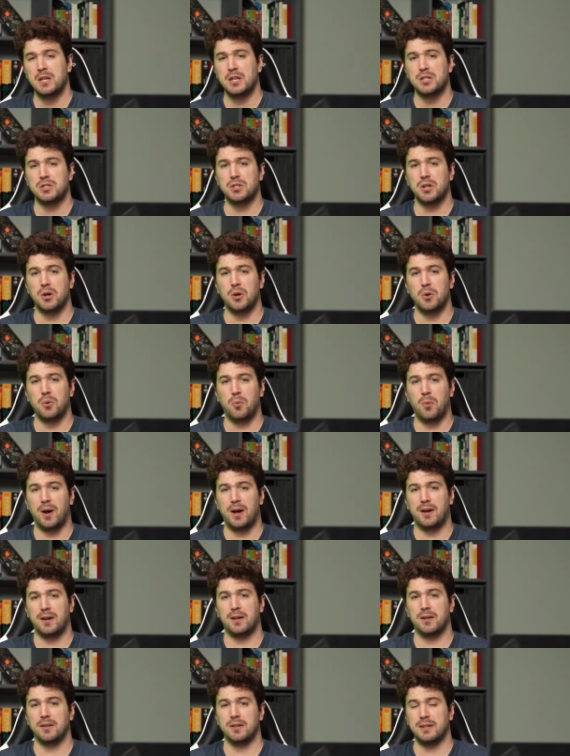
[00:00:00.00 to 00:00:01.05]
So
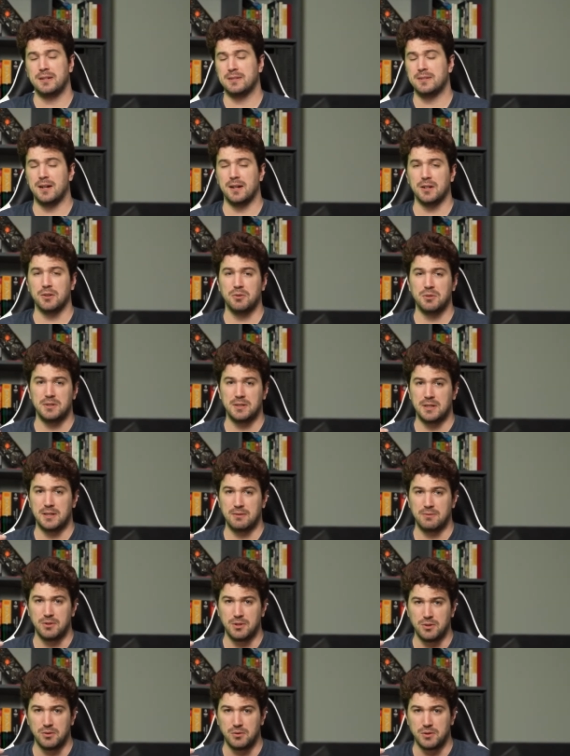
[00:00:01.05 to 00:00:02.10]
while it's not going to
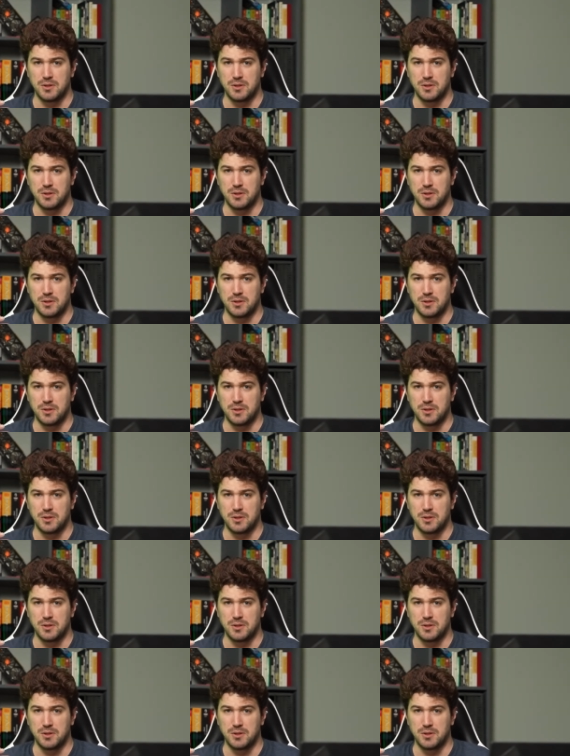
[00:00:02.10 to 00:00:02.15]
give you